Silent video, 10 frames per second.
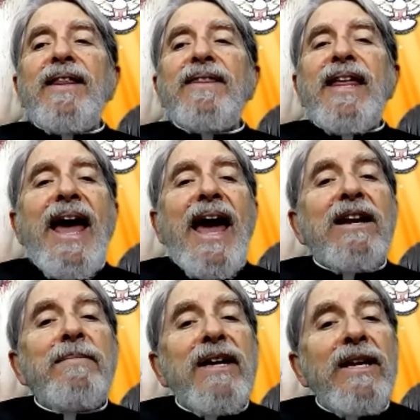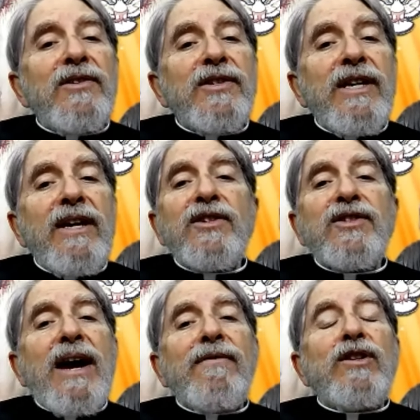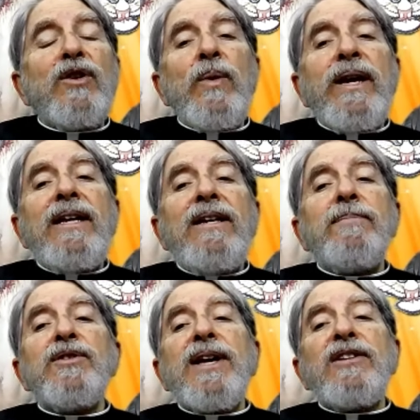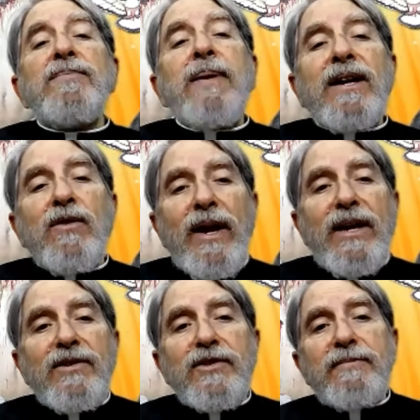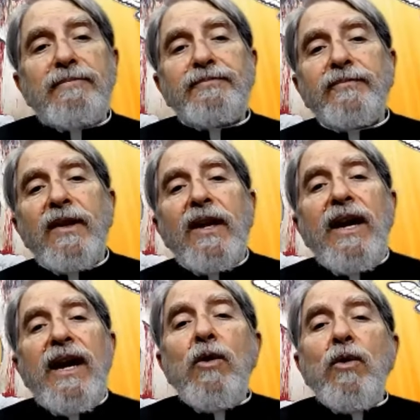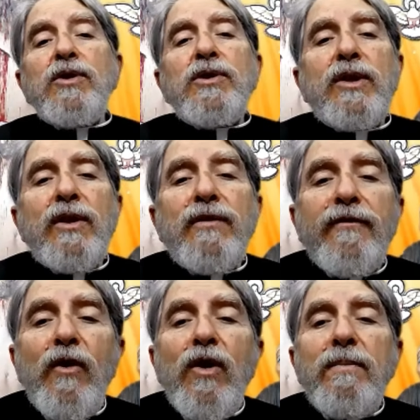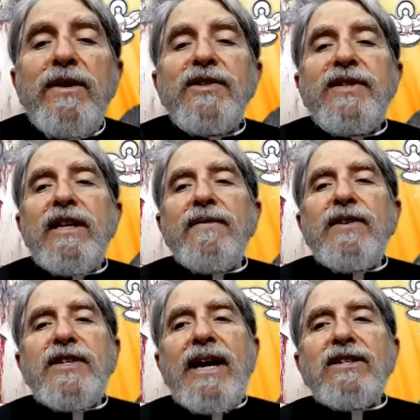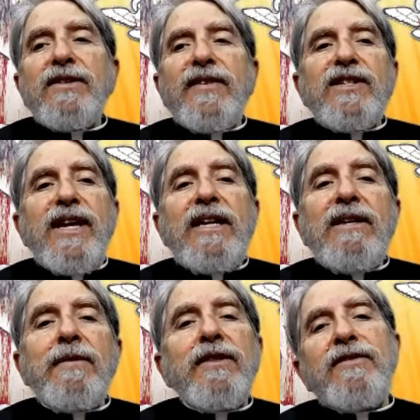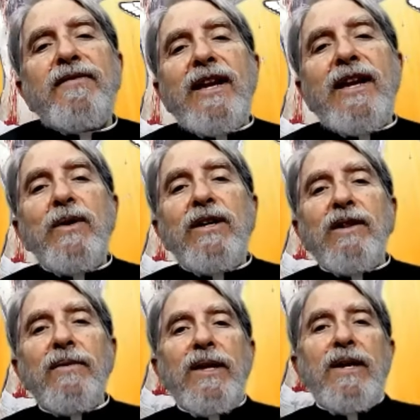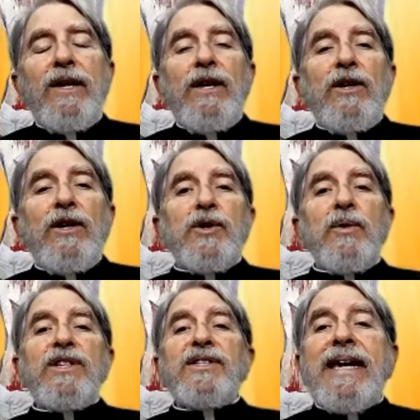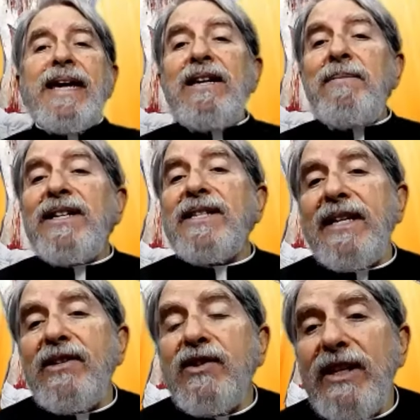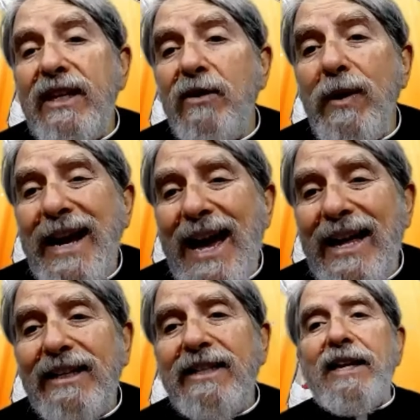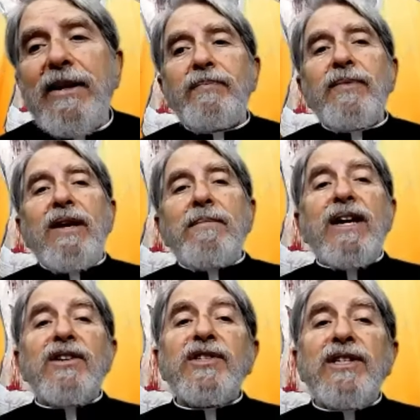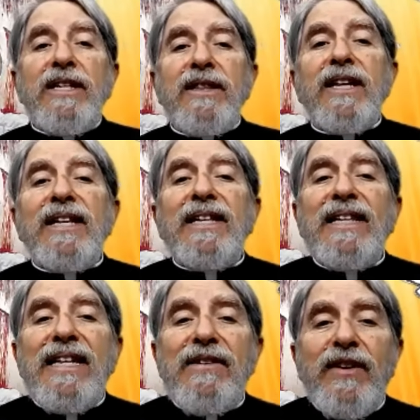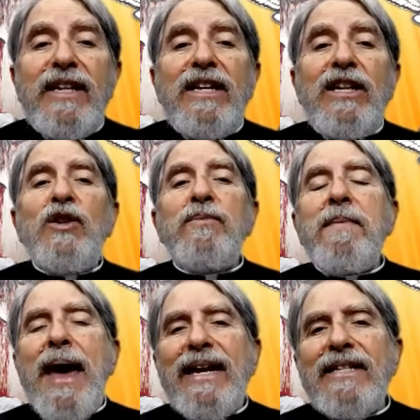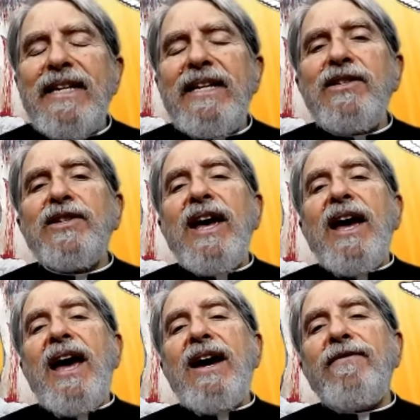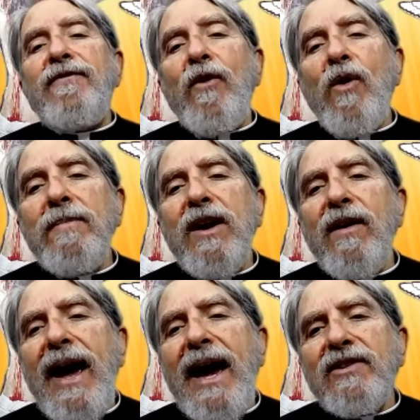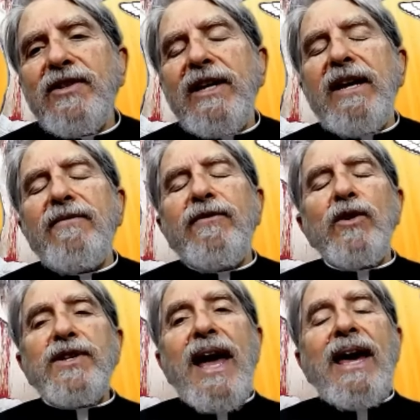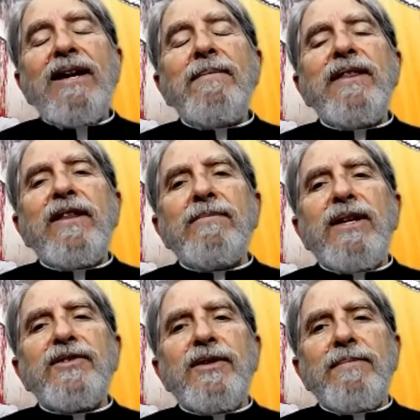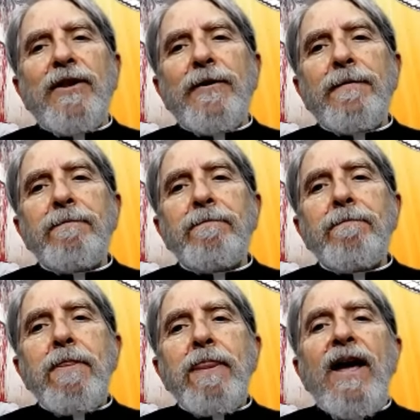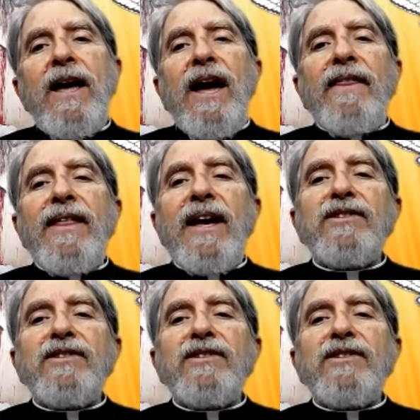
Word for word: that Adam innocent and the sovereign queen possessed by grace, in order to confirm the seal of its acts of its kingdom of the divine will. So this kingdom exists in reality because li- the living humanities have formed their acts in first Adam and then the Blessed God. And that's